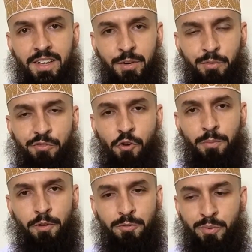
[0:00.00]
to
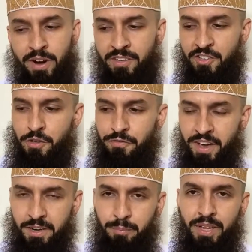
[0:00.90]
perform those prayers. So you
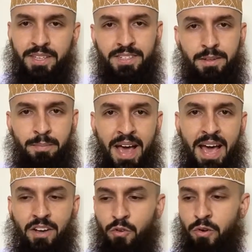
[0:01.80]
find a place in the
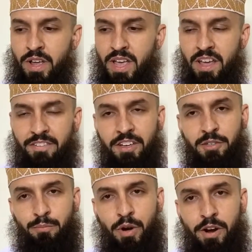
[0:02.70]
back, or if there's
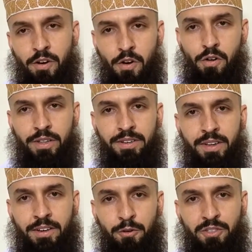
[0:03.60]
a prayer hall, and
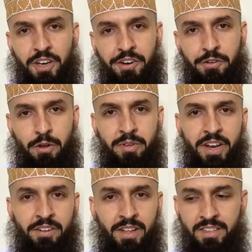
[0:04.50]
I know Saudi Arabian
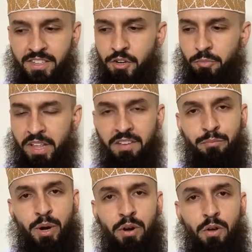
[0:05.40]
Airlines, they normally have
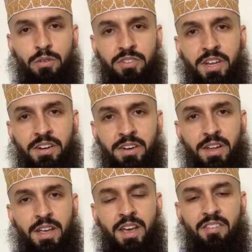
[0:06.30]
prayer halls there,
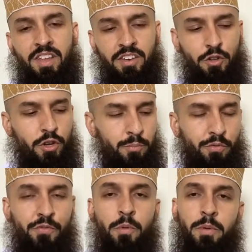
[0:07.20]
then you can
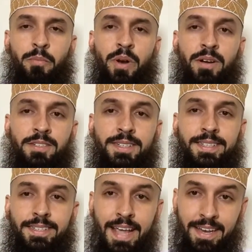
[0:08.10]
perform your prayers
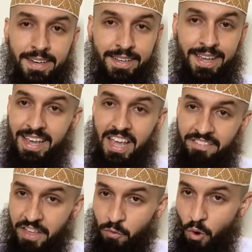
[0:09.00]
standing.
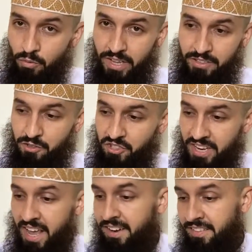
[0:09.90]
If they won't let you
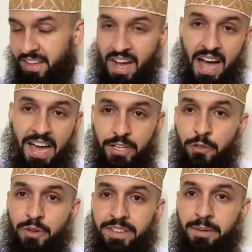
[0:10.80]
stand in the aisle
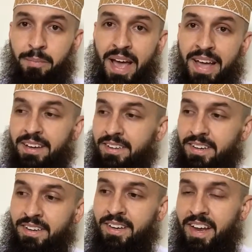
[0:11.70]
or in the back
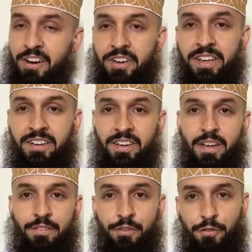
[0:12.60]
area
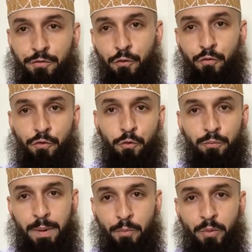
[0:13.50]
for food
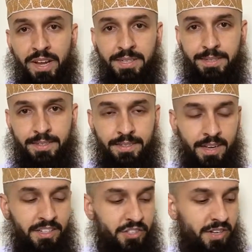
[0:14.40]
preparation and
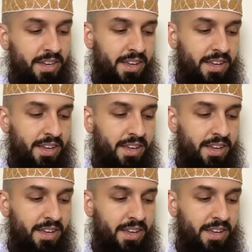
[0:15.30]
such,